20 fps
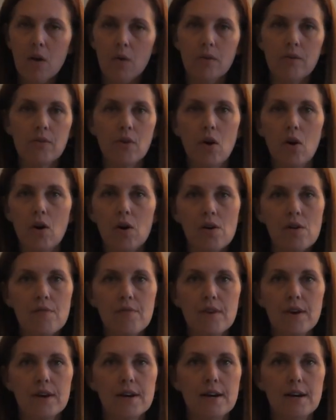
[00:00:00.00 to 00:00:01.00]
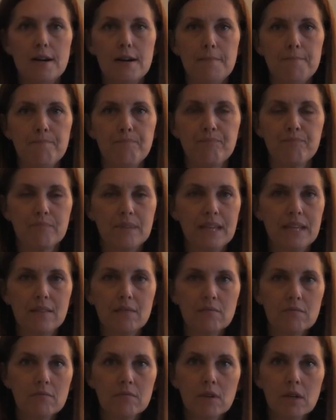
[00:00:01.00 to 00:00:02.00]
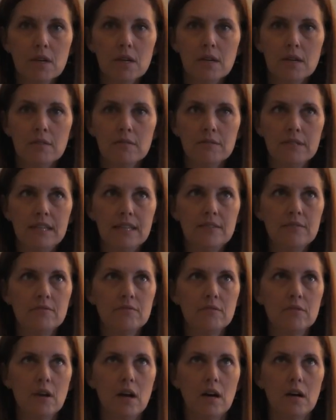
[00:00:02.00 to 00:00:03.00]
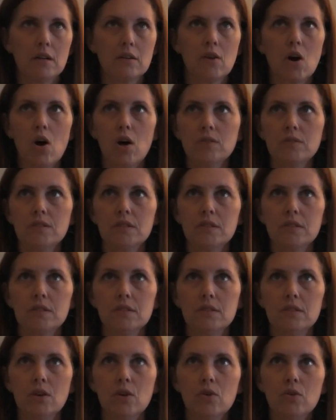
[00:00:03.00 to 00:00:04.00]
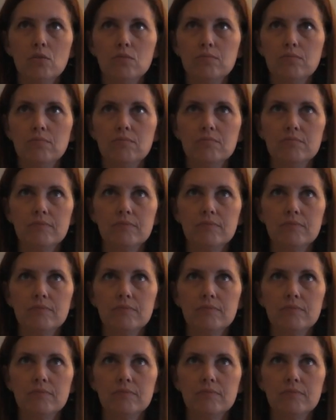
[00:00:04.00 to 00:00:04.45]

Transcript: with all the getting called to go